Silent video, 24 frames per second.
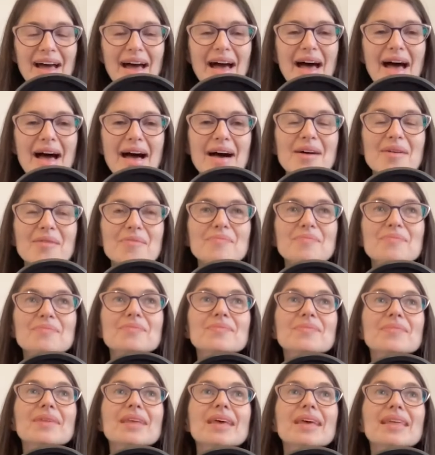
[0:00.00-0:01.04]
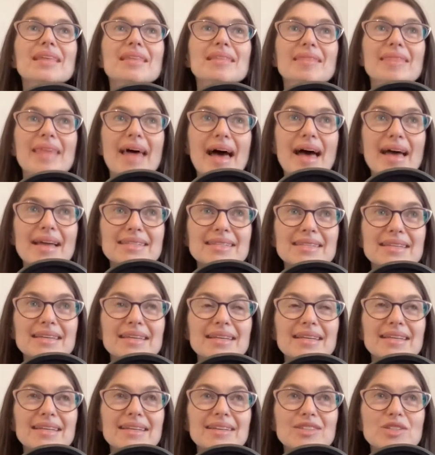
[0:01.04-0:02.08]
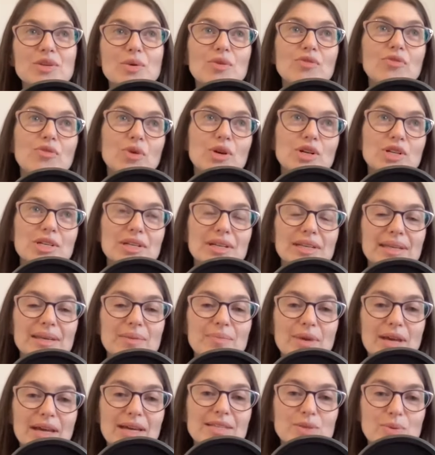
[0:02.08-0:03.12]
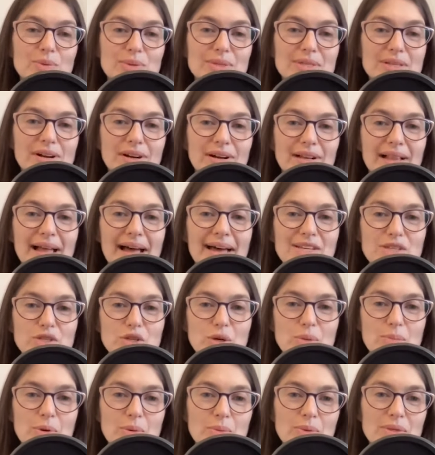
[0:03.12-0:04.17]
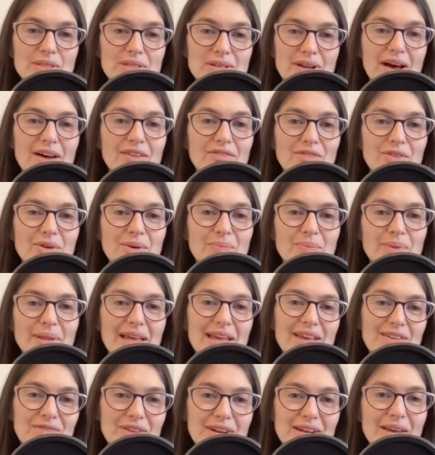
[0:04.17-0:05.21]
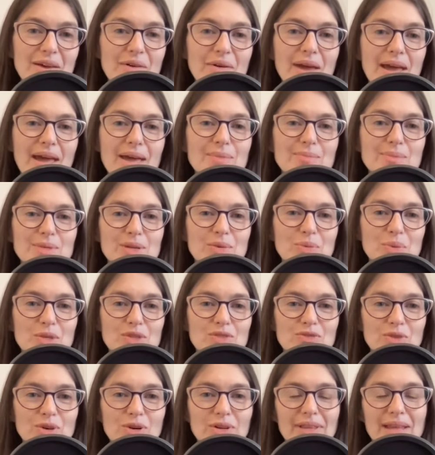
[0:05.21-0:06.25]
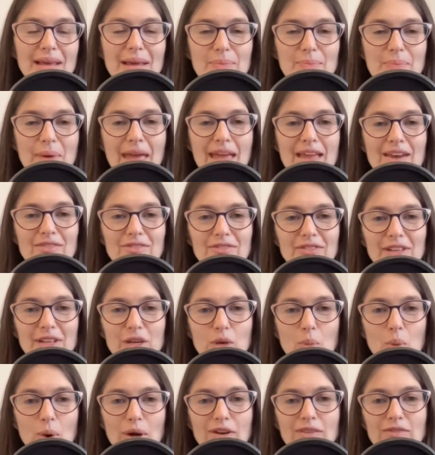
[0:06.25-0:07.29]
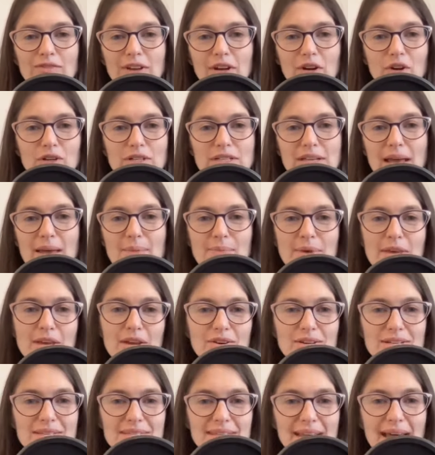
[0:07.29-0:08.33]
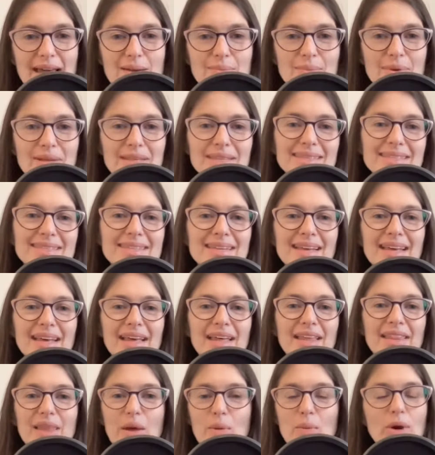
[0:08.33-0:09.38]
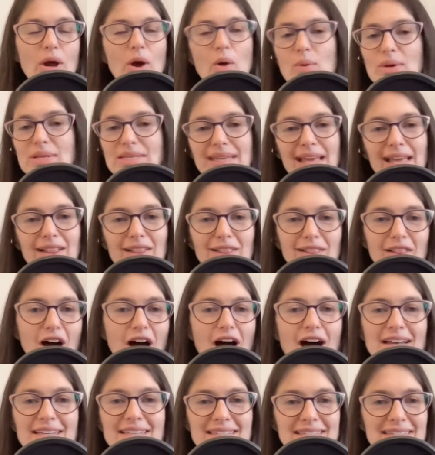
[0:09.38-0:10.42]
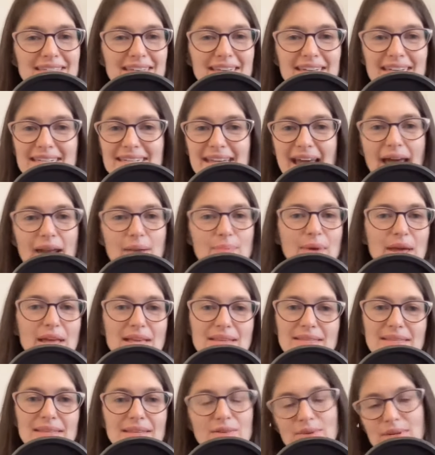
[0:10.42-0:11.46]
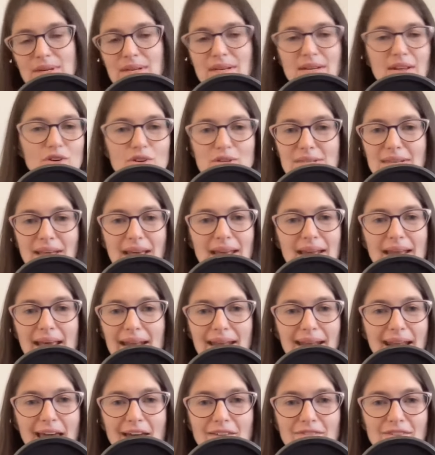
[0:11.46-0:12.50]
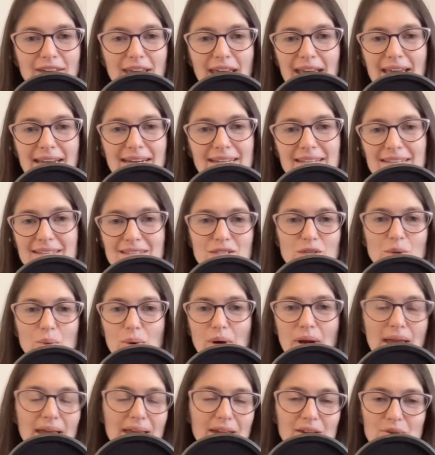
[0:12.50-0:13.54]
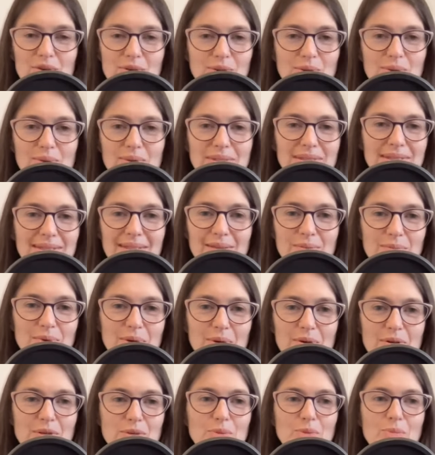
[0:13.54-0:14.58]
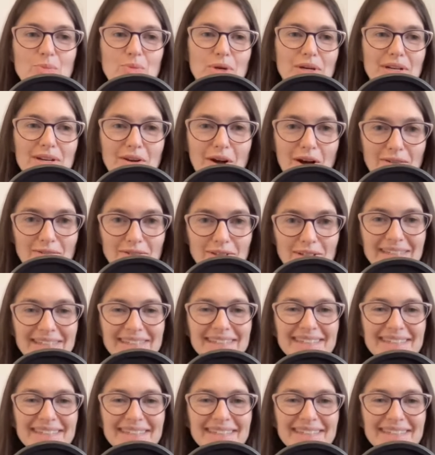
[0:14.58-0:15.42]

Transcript: Um, that so unfortunately because it was in our classroom it was not for playing video oh. games uh, it was for like painfully one finger typing your assignments that would always oh, get God. lost in a database that you didn't understand how to navigate because you were eight years old and computers were pretty novel